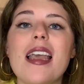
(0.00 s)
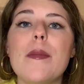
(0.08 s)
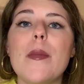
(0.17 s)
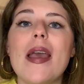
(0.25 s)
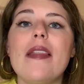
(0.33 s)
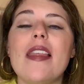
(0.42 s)

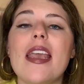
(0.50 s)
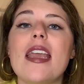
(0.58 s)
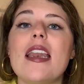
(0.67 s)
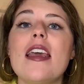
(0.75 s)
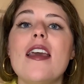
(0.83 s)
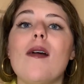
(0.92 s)
And
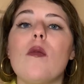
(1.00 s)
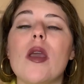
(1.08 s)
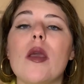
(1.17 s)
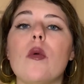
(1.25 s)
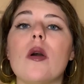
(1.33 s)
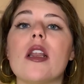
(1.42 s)
then we
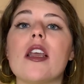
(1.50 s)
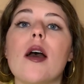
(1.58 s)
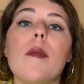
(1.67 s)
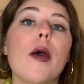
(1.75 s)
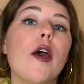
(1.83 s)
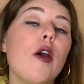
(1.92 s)
would come
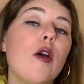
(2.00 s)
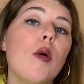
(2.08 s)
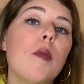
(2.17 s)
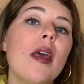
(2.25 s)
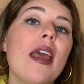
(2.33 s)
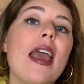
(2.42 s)
home